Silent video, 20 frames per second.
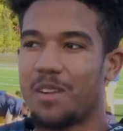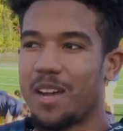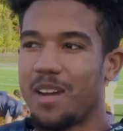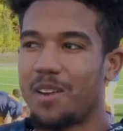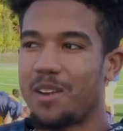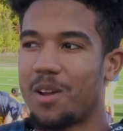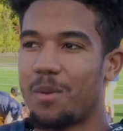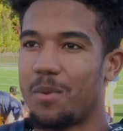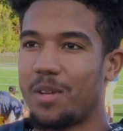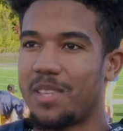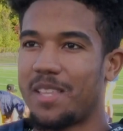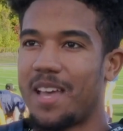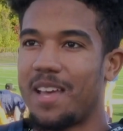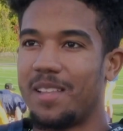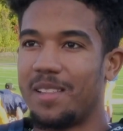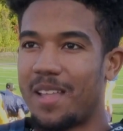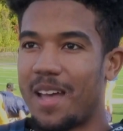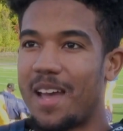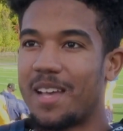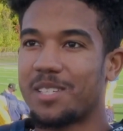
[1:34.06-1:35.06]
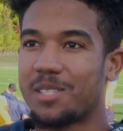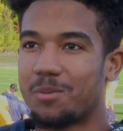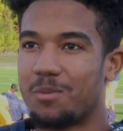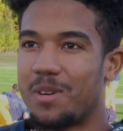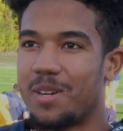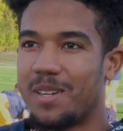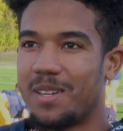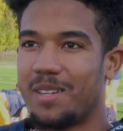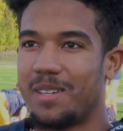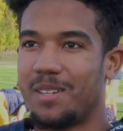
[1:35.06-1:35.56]
out on, but that last
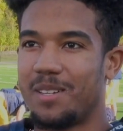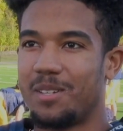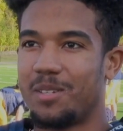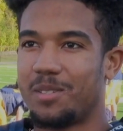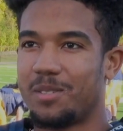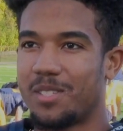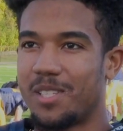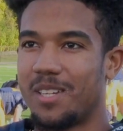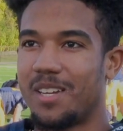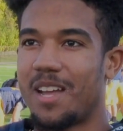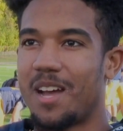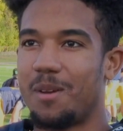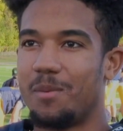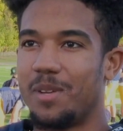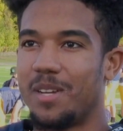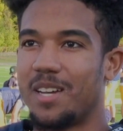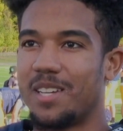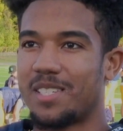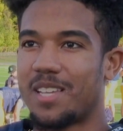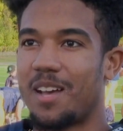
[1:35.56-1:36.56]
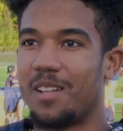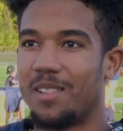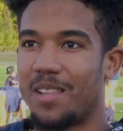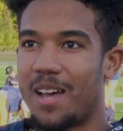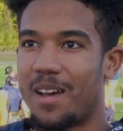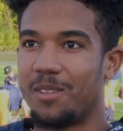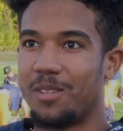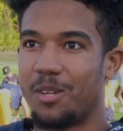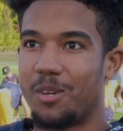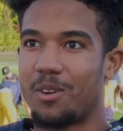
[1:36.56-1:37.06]
one stood out because how
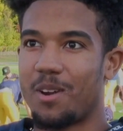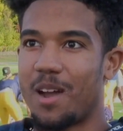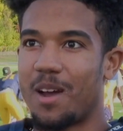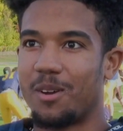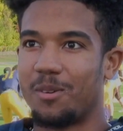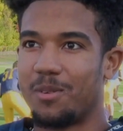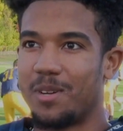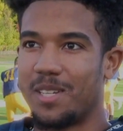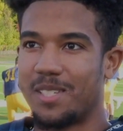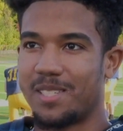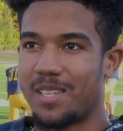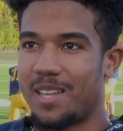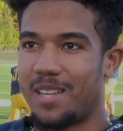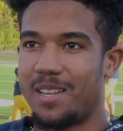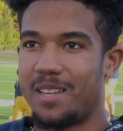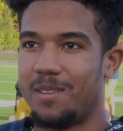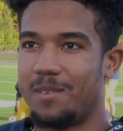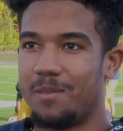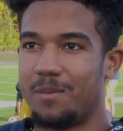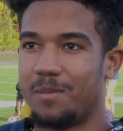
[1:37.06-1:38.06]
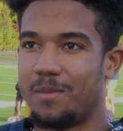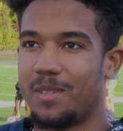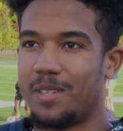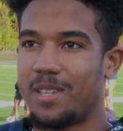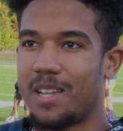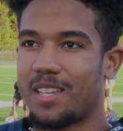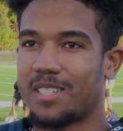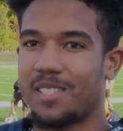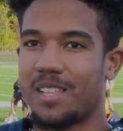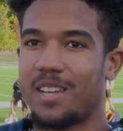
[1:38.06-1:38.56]
loud the crowd was.
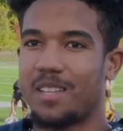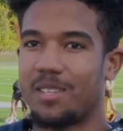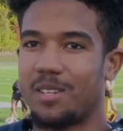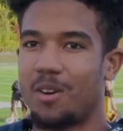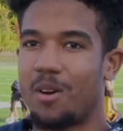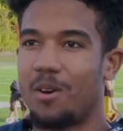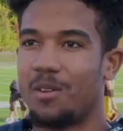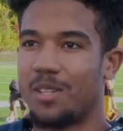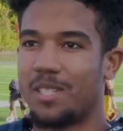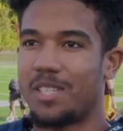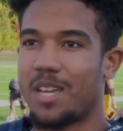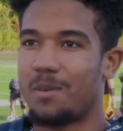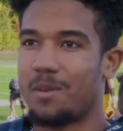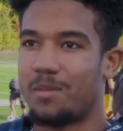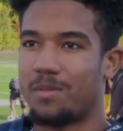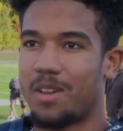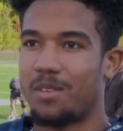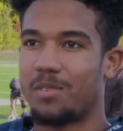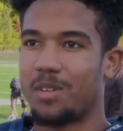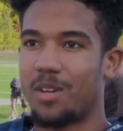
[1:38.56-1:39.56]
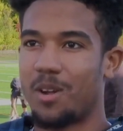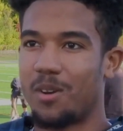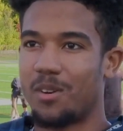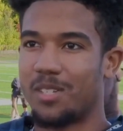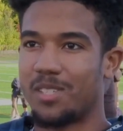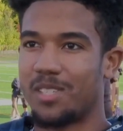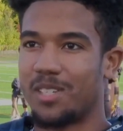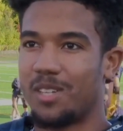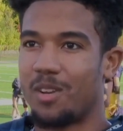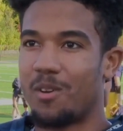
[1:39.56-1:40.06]
That's like the only time I've ever
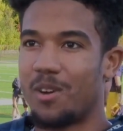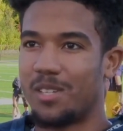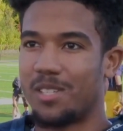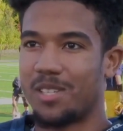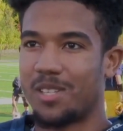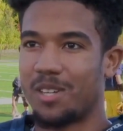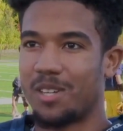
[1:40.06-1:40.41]
noticed the noise of the